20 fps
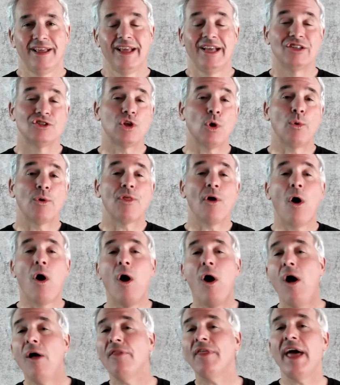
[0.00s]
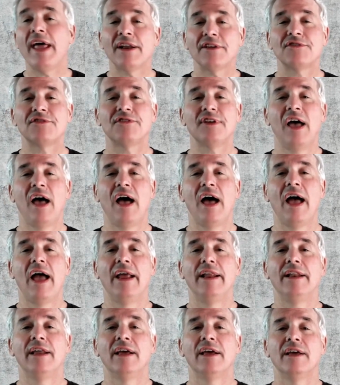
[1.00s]
So with all that
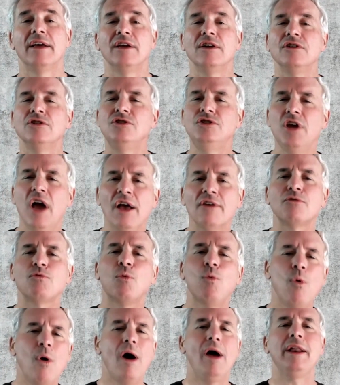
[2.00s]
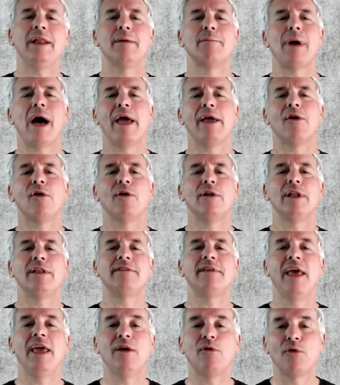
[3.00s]
aside, just what am I going to
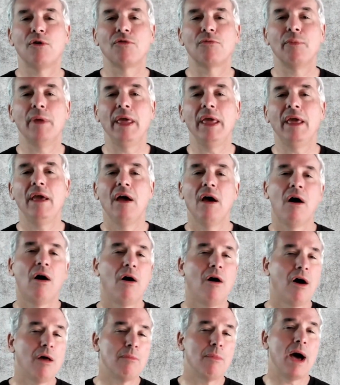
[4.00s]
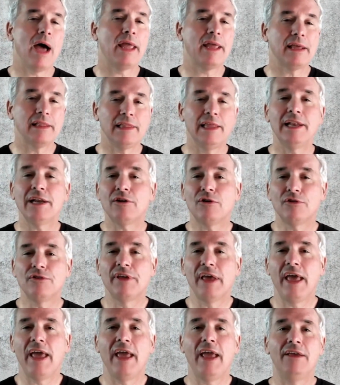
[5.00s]
take with me on my clinical
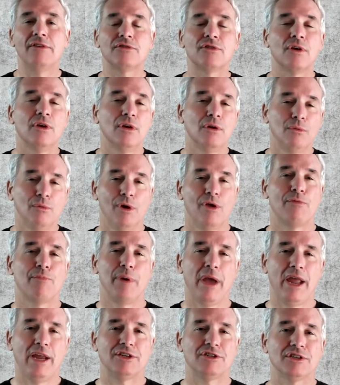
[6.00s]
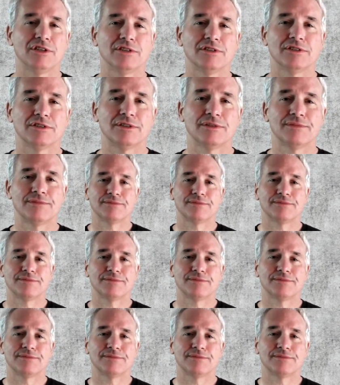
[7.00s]
days with patients?